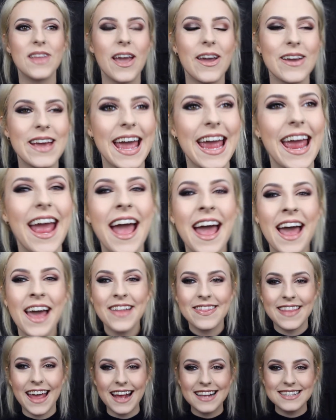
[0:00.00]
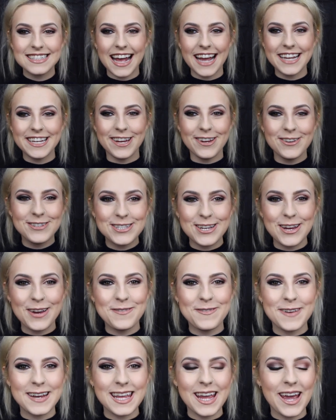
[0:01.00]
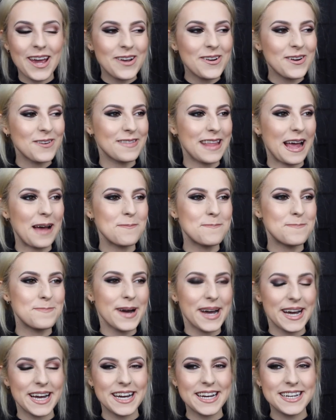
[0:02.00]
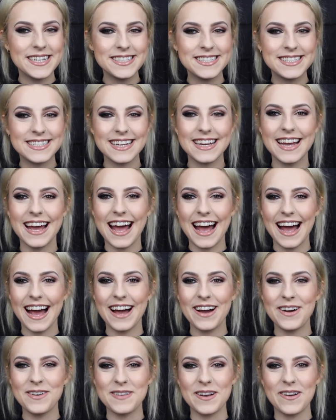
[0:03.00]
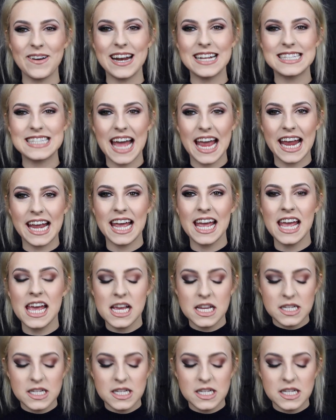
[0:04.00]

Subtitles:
Okay, there's that YouTube video of that bird. Oh my god, it's like